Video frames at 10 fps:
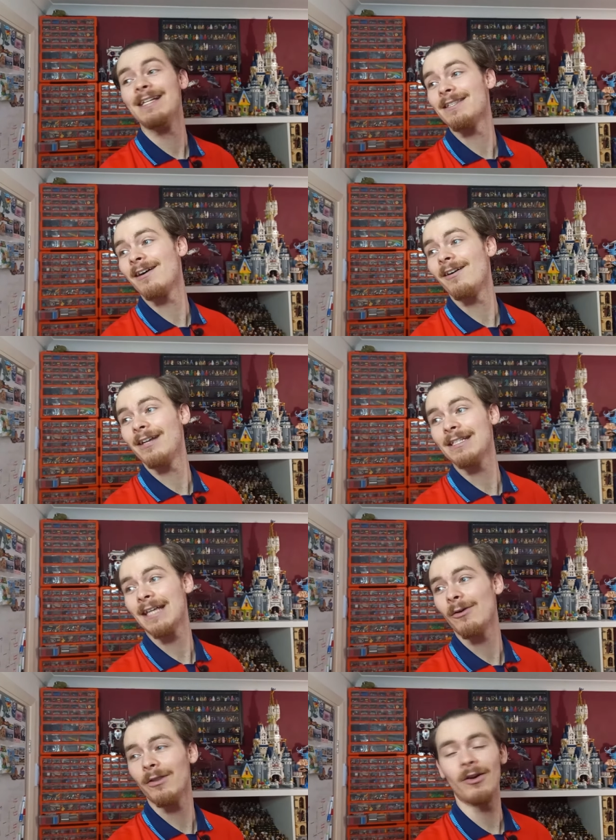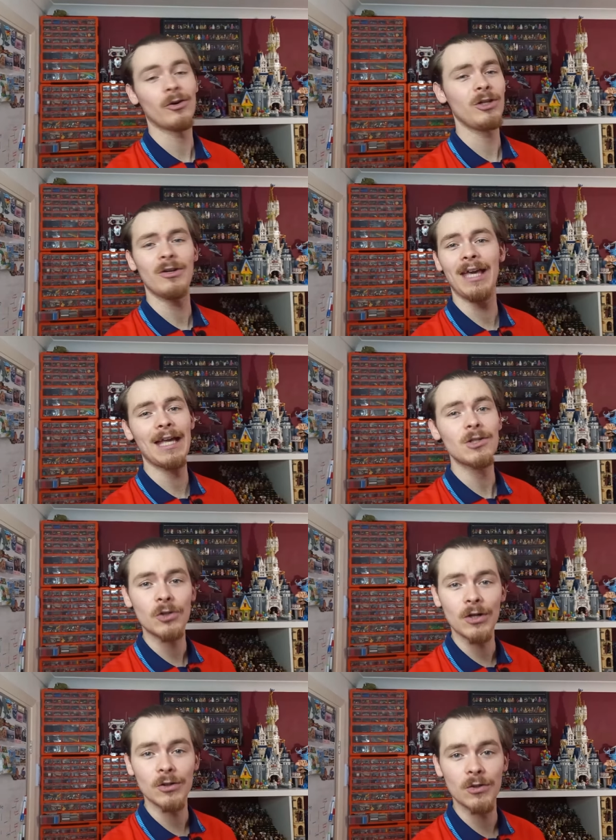is the hardest out of the lot. You can get
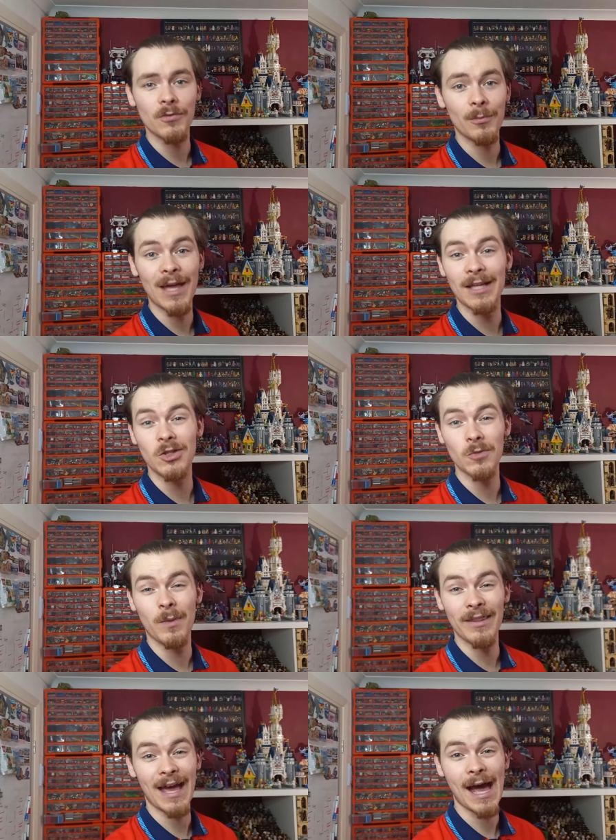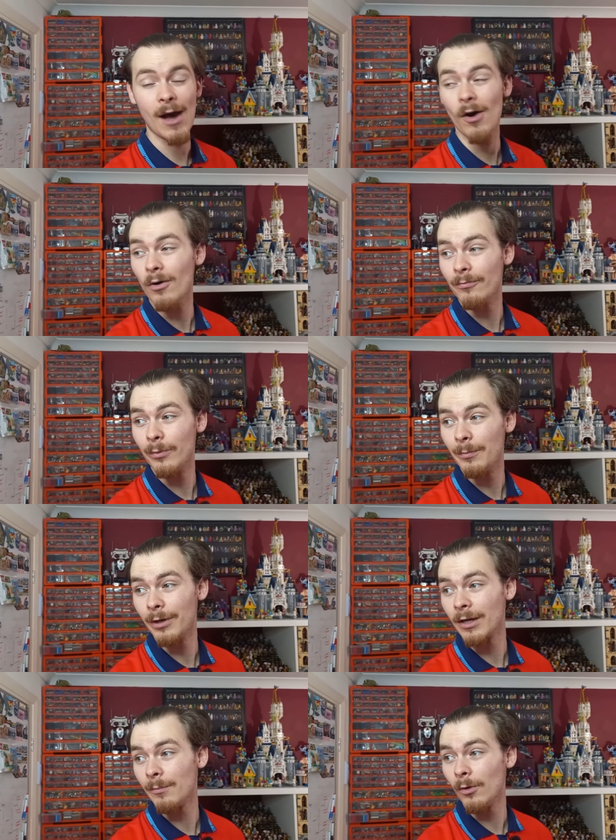instructions from that and just buy the hat off
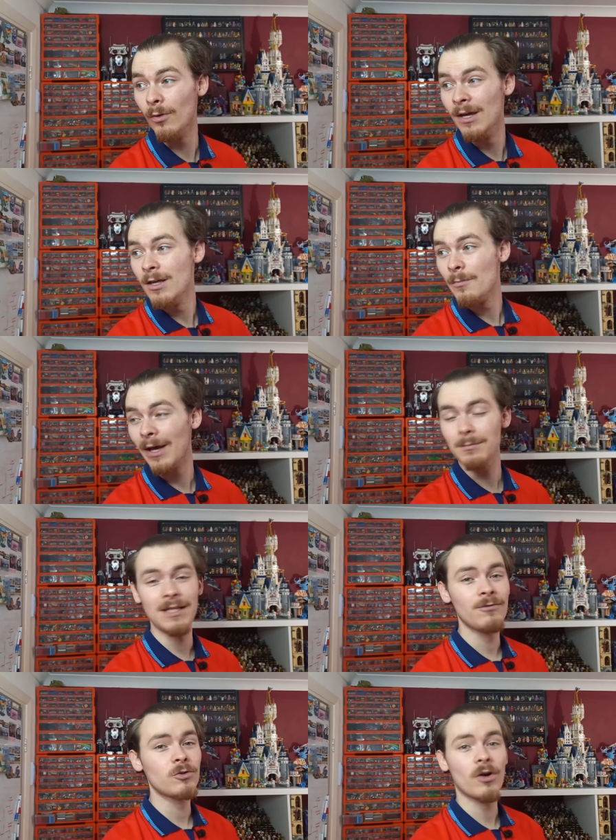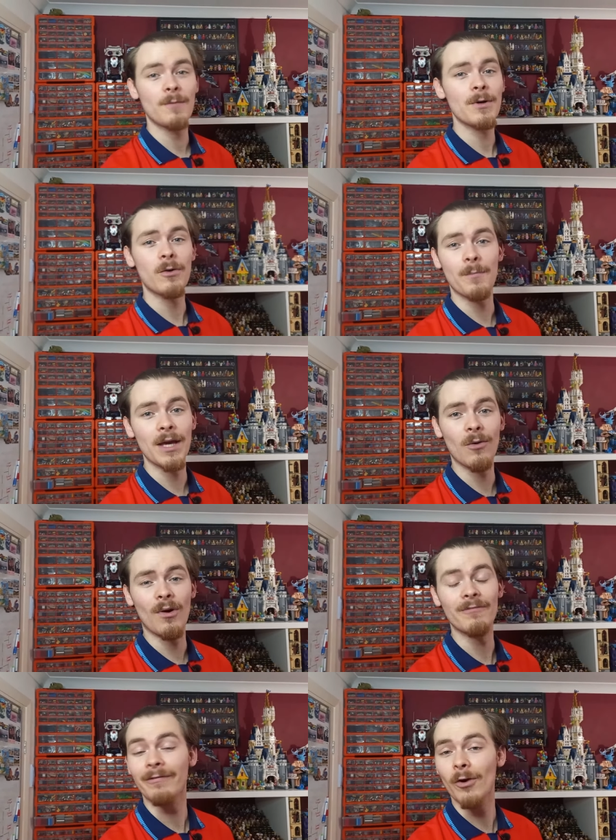Rebrickable. Perhaps even try and build a bigger
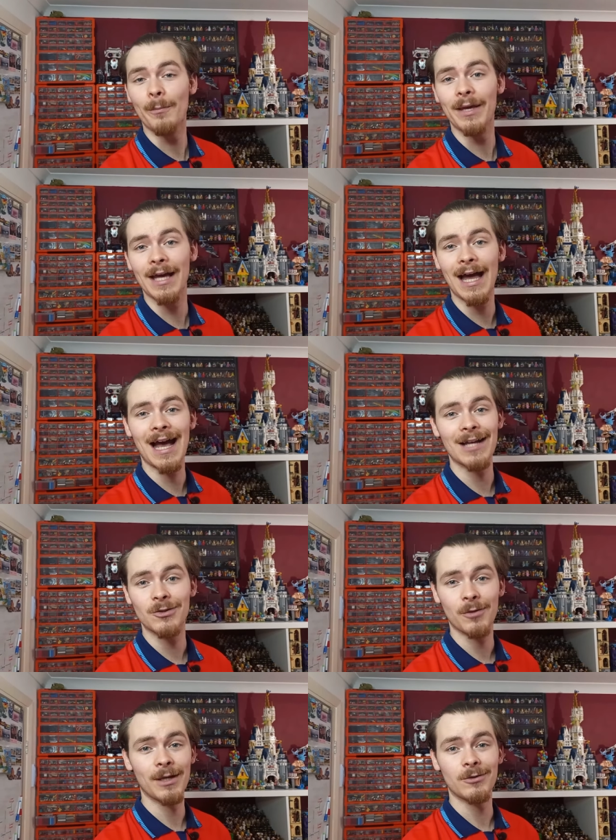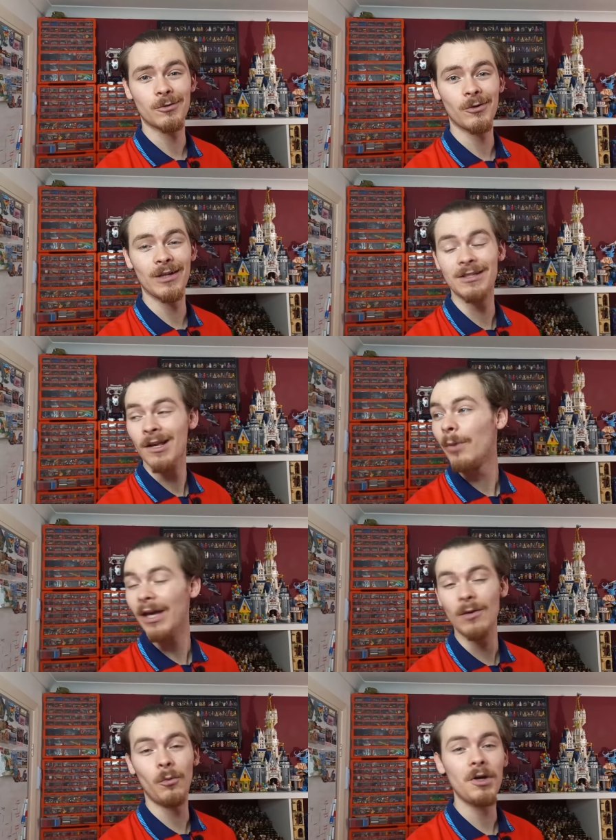one for your bigger astromech droids.
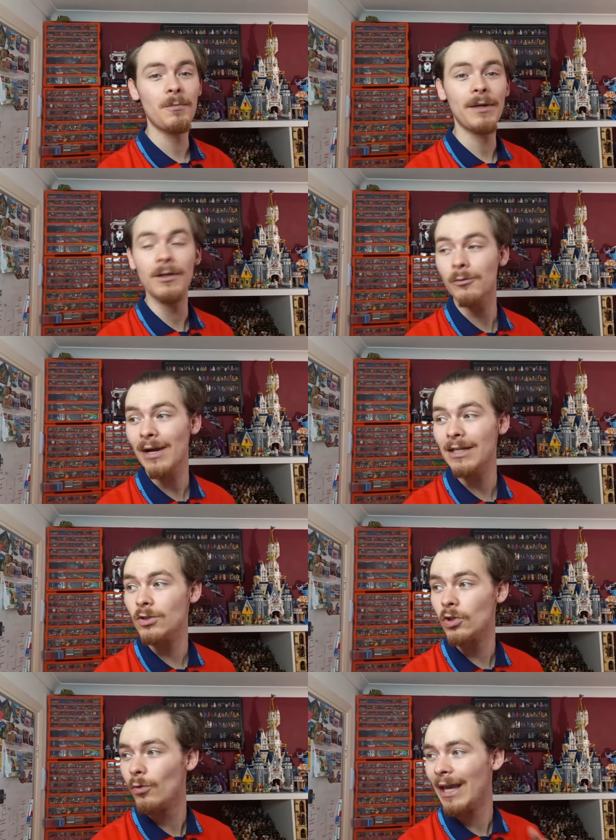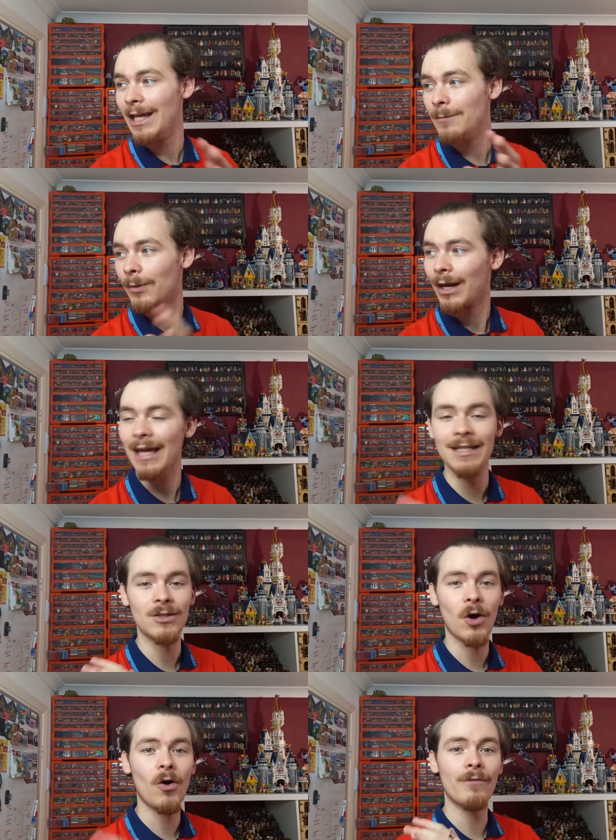But it would have been great to, in place
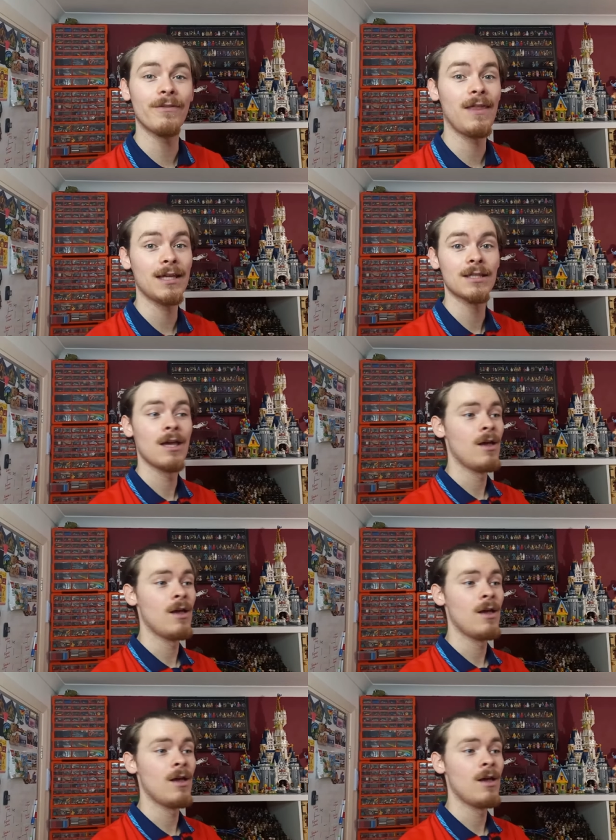of this,